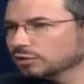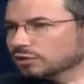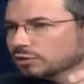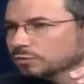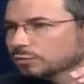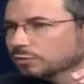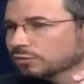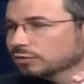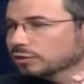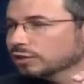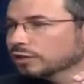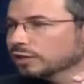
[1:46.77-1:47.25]
a
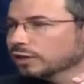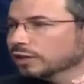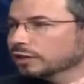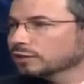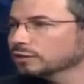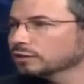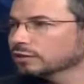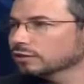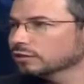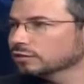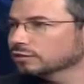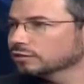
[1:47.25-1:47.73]
small
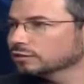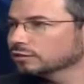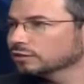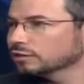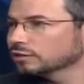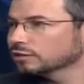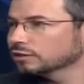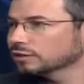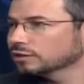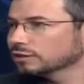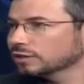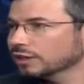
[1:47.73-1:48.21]
connector onto
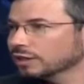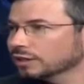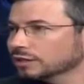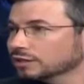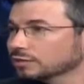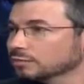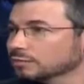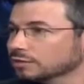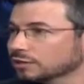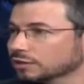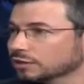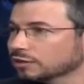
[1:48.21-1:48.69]
the
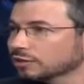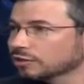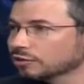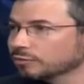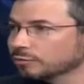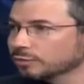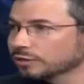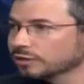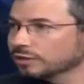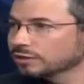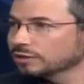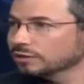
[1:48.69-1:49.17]
customer's
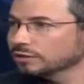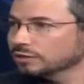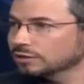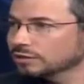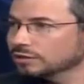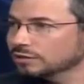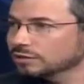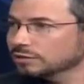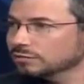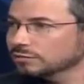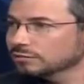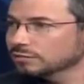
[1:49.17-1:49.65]
ERP
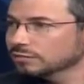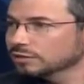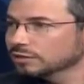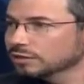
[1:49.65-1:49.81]
system.